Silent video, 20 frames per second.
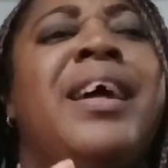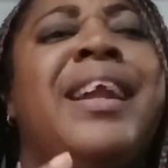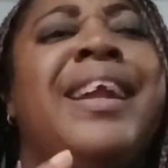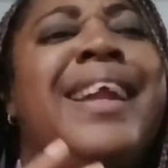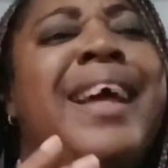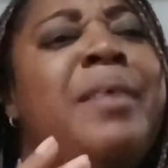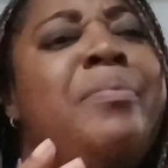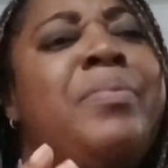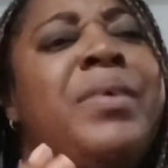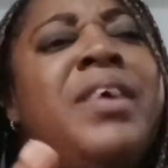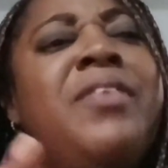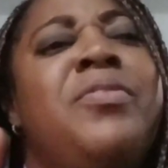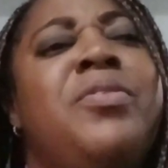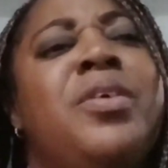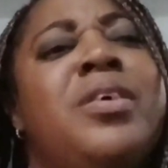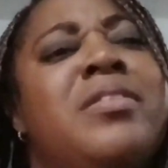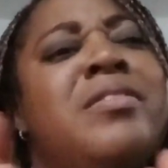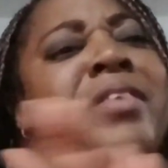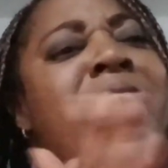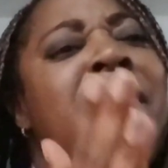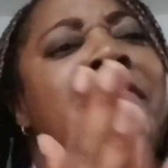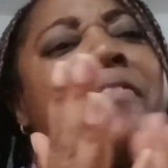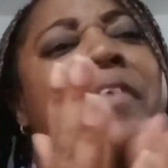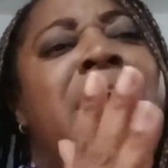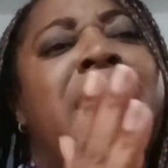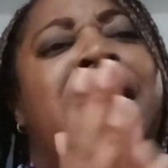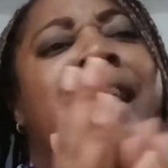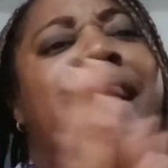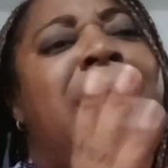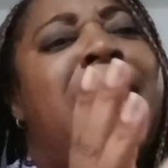Clap, give yourself
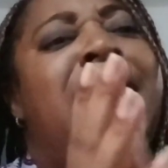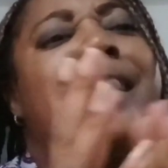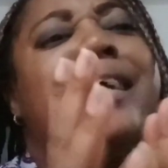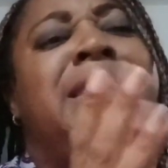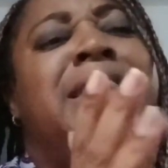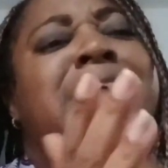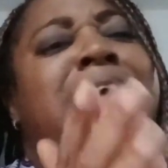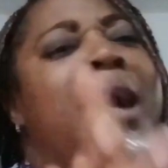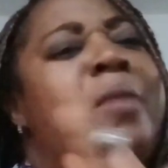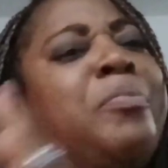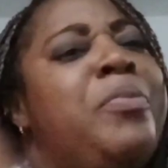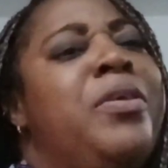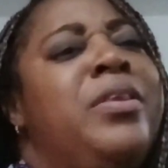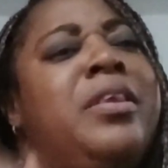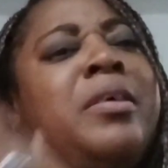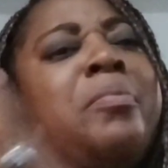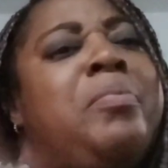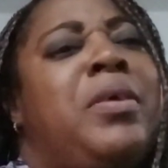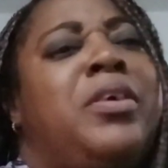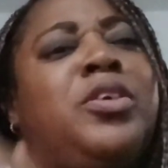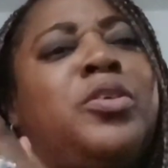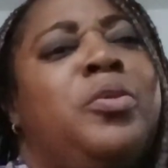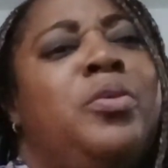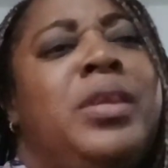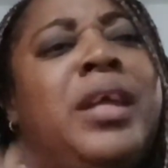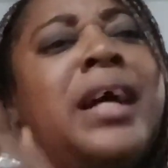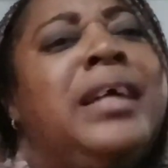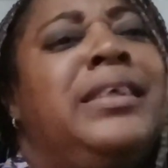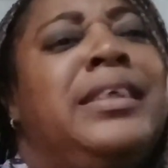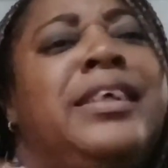a tap on the
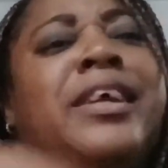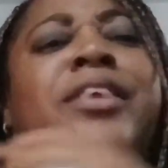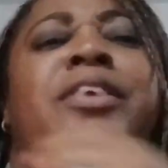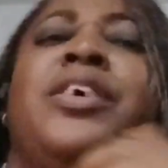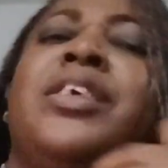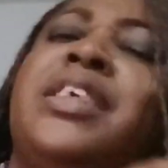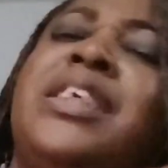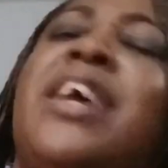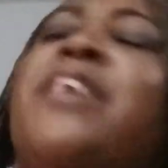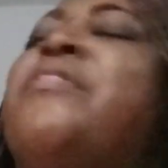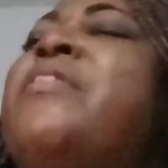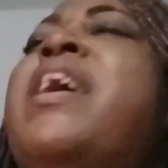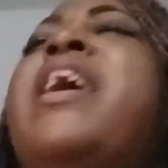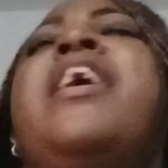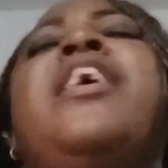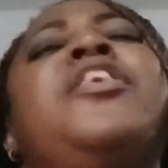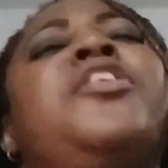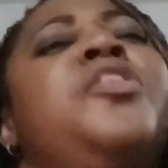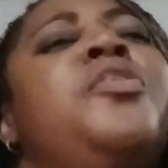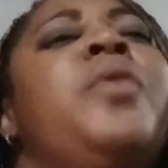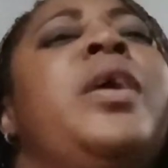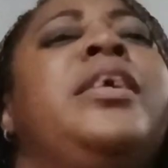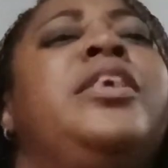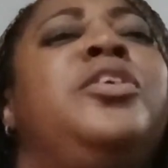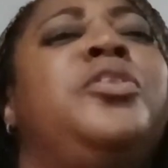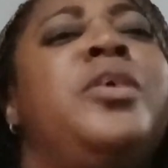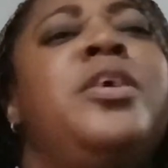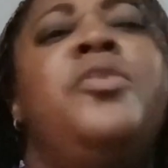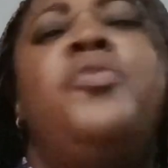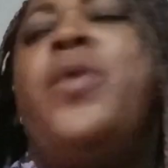shoulder and tell yourself you are
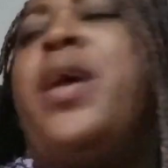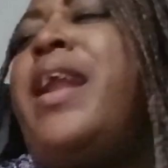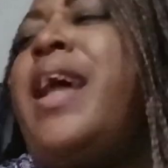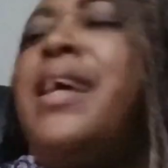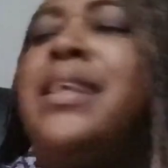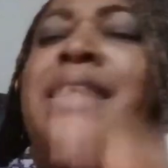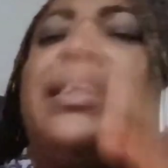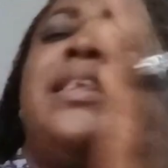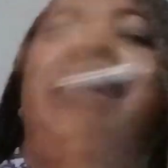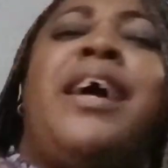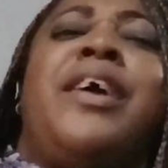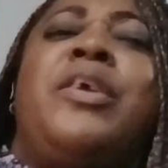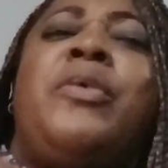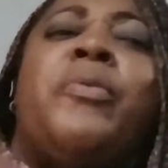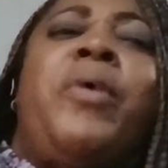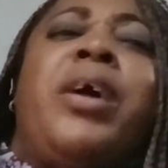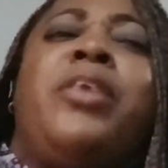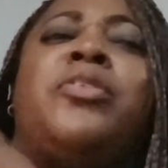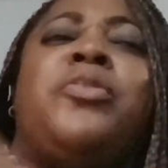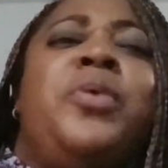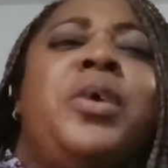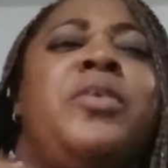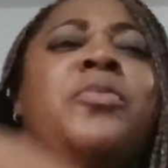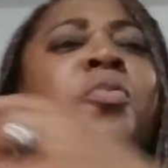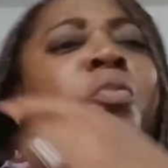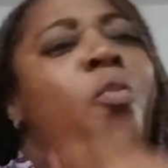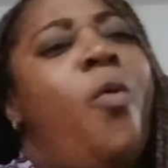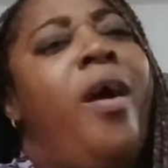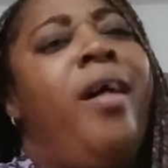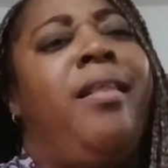doing well. Esther, you are
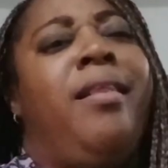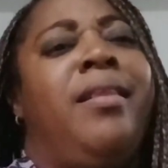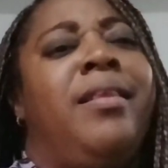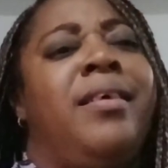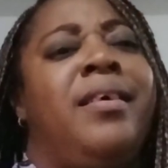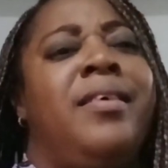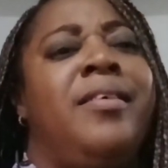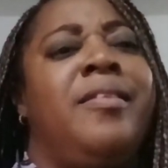doing well.